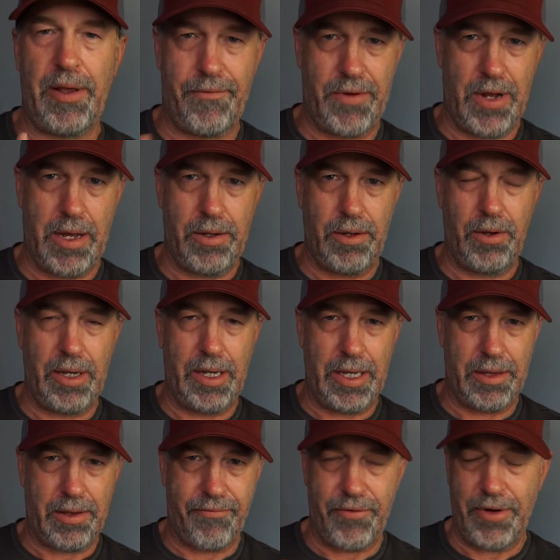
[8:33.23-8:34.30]
If not, you can
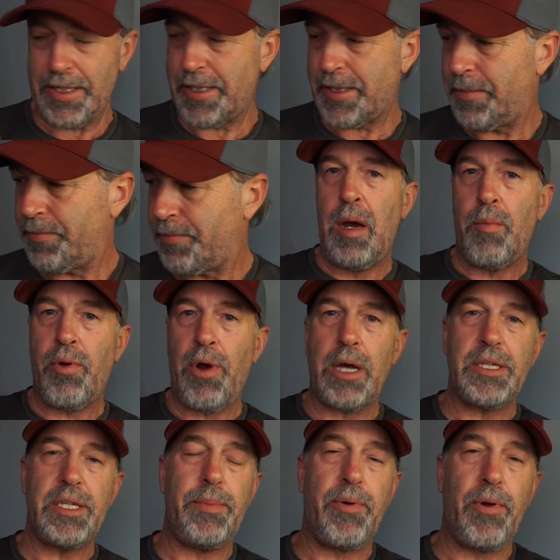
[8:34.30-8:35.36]
get the Fritz.
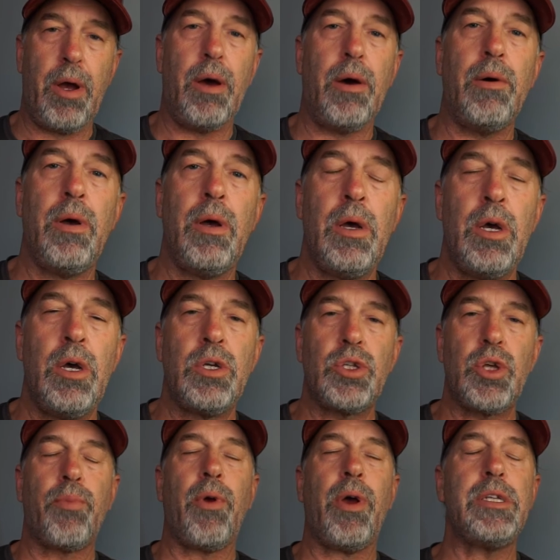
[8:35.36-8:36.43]
Prazipro.
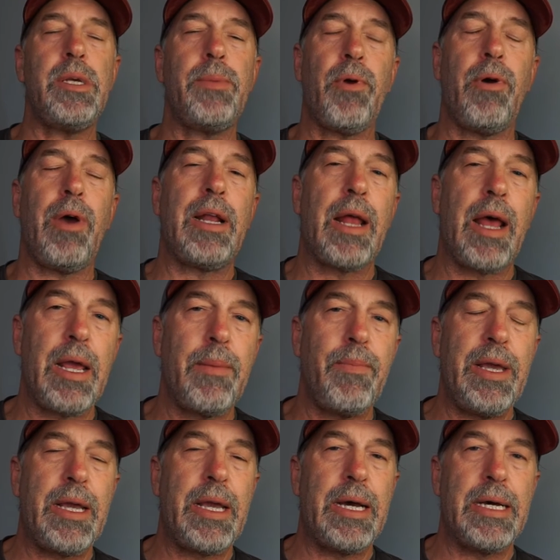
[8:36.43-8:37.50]
So Prazipro I like
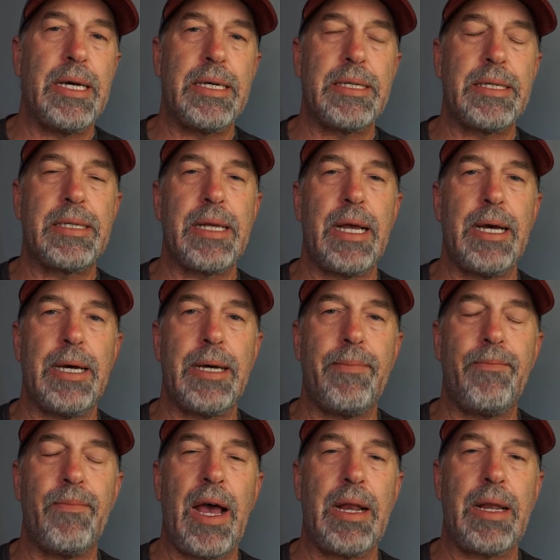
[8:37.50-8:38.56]
because
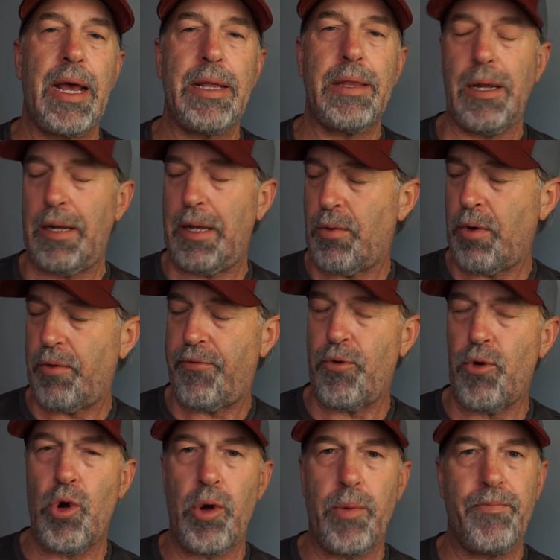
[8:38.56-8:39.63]
I like the liquid
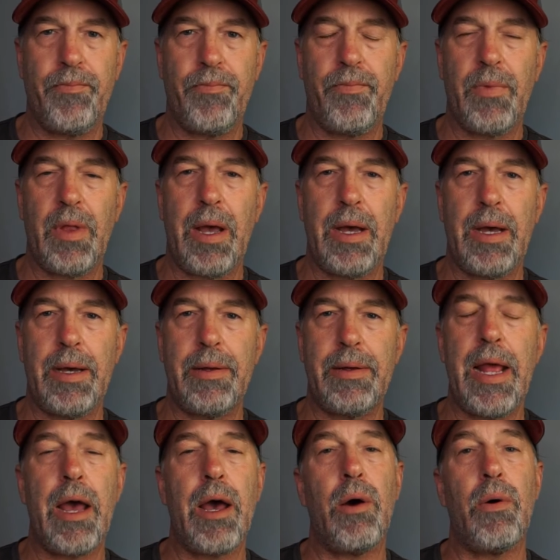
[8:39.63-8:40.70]
form.
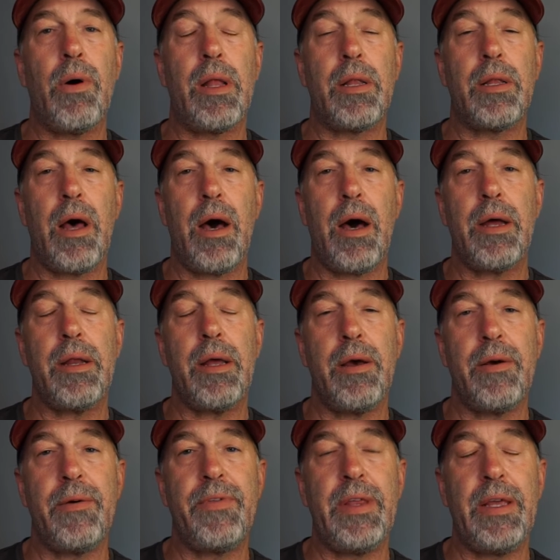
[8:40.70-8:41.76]
Now, a lot
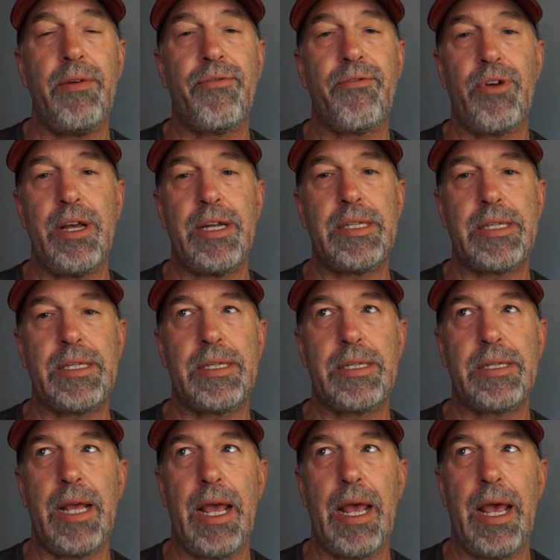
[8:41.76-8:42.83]
of the
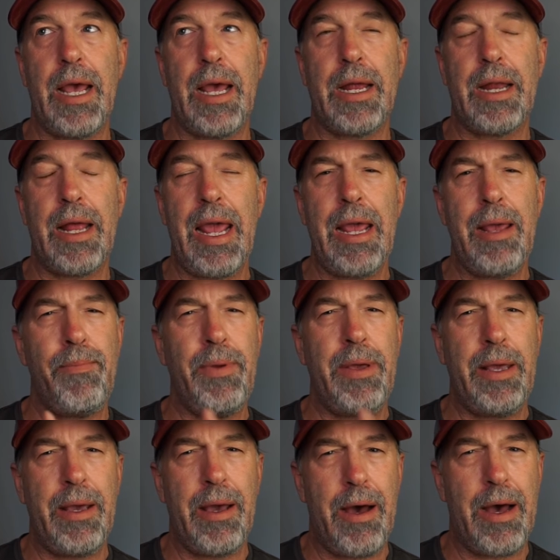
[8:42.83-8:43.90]
Fritz and
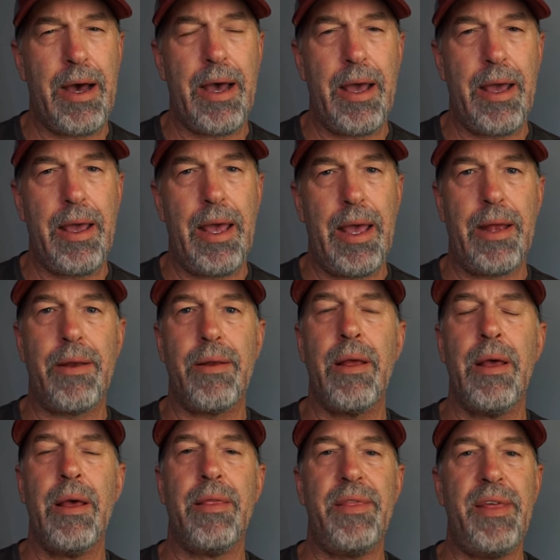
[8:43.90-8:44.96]
API, and
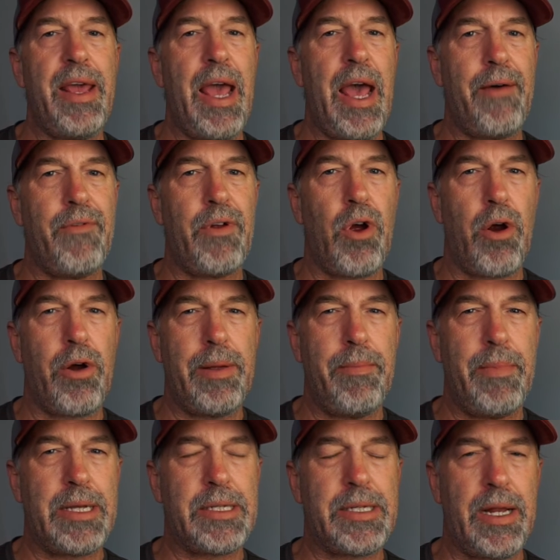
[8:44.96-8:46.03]
they have it already
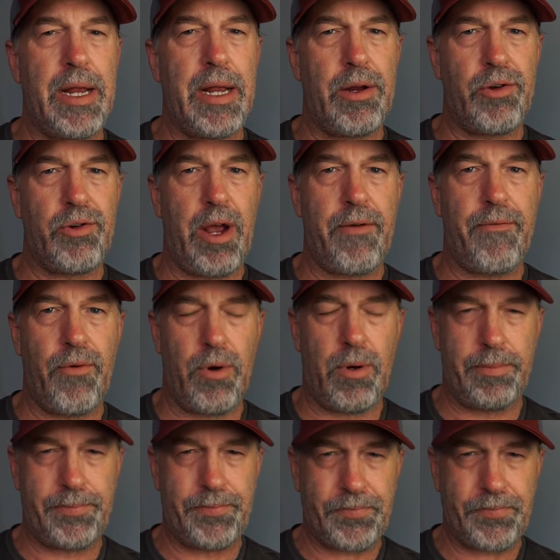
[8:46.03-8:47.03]
mixed in a dry form.